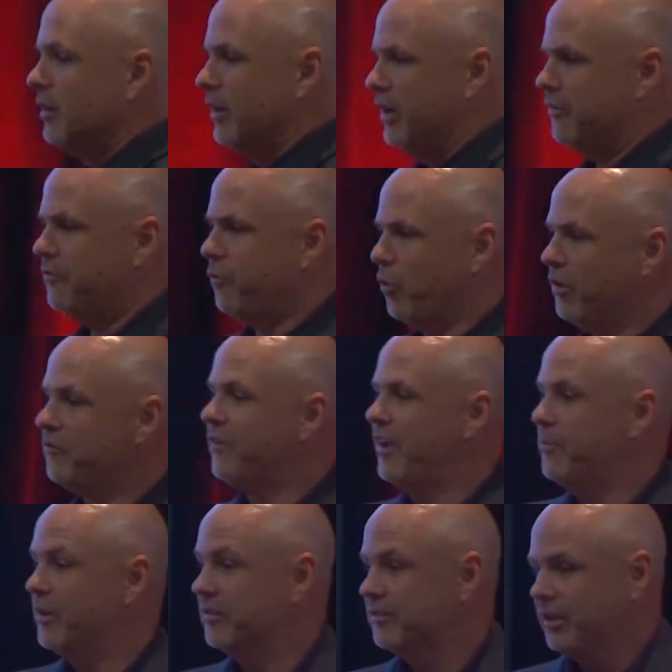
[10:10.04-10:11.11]
And 45
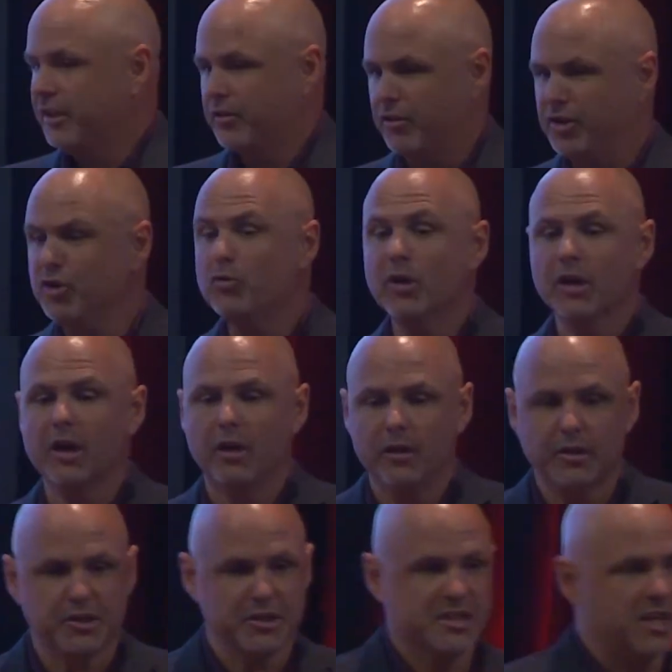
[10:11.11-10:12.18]
minutes later, a new
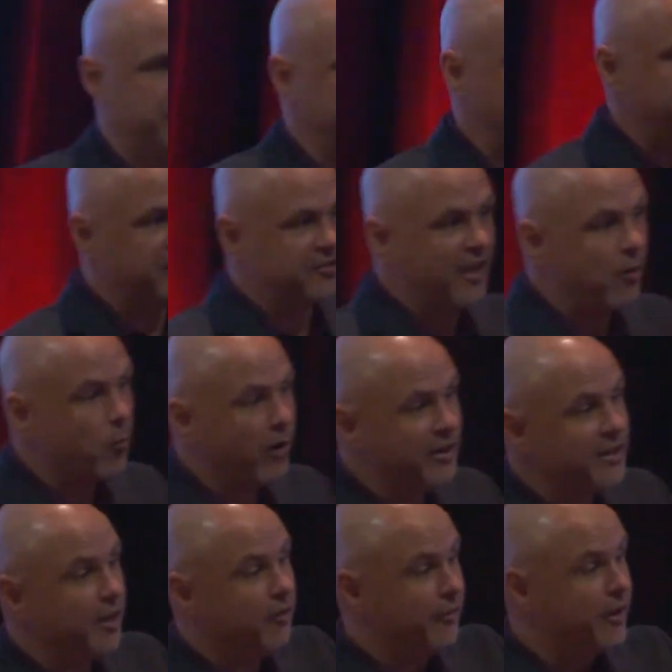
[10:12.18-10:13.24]
oncologist came in and he sat way
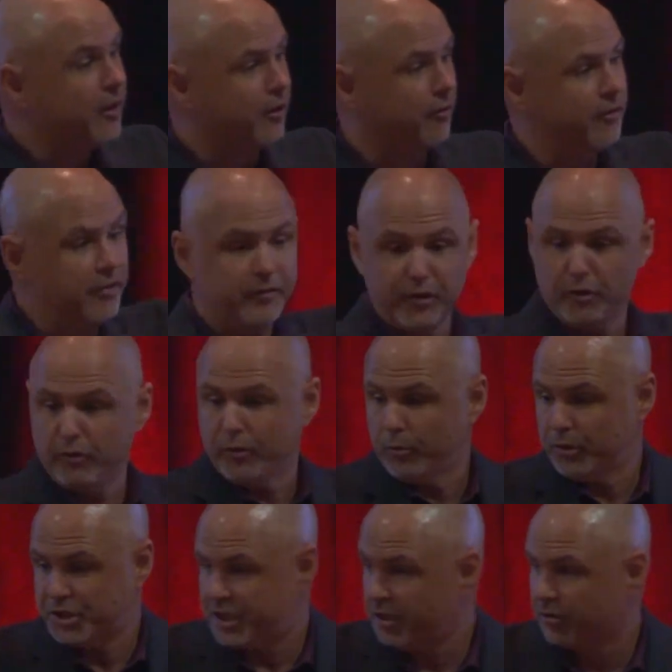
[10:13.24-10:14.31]
down there, even though there
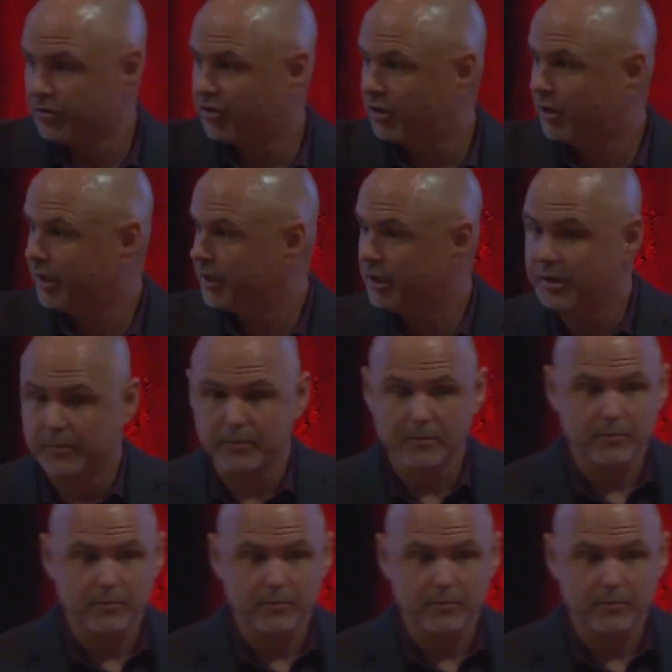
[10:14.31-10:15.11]
were chairs all lined up.